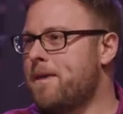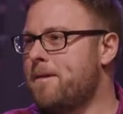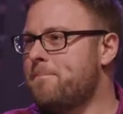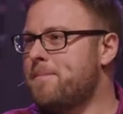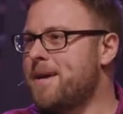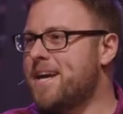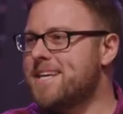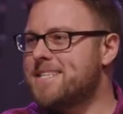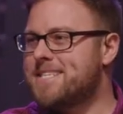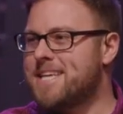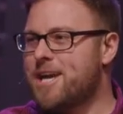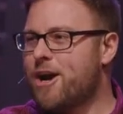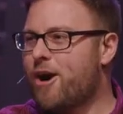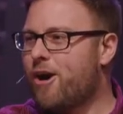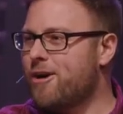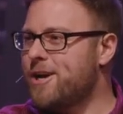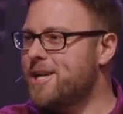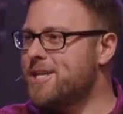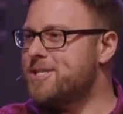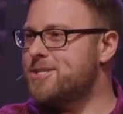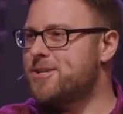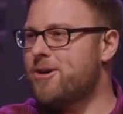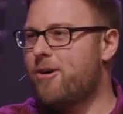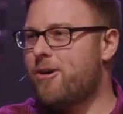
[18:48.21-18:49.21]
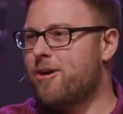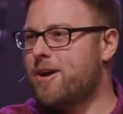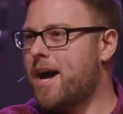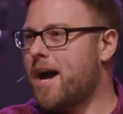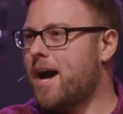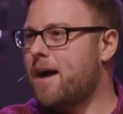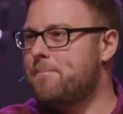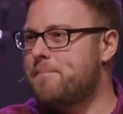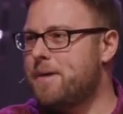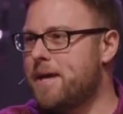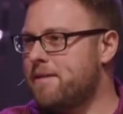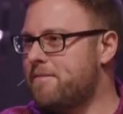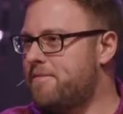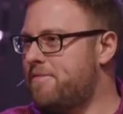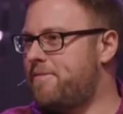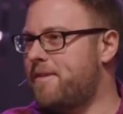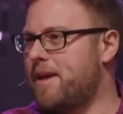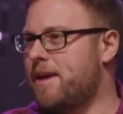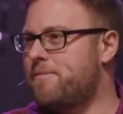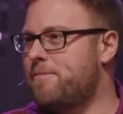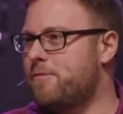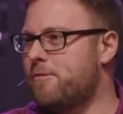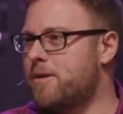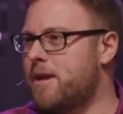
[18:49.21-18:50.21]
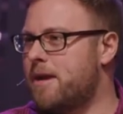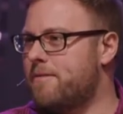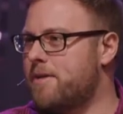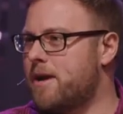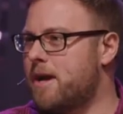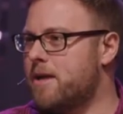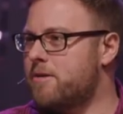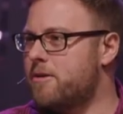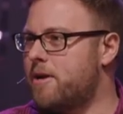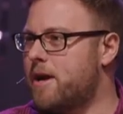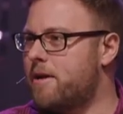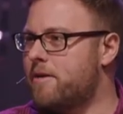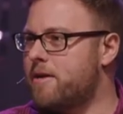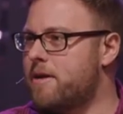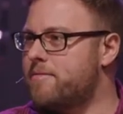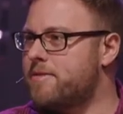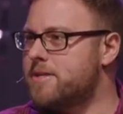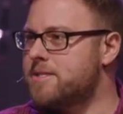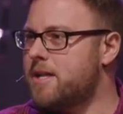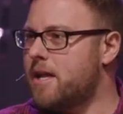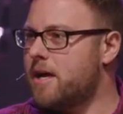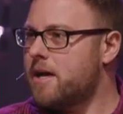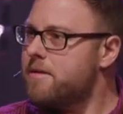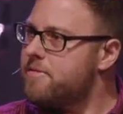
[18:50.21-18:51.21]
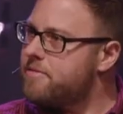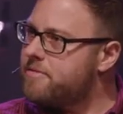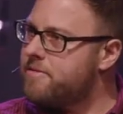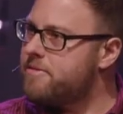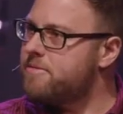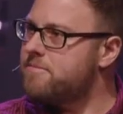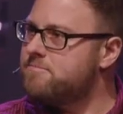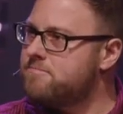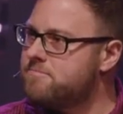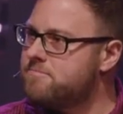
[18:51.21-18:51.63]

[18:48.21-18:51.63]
because he already saw God being faithful in every other area of his life.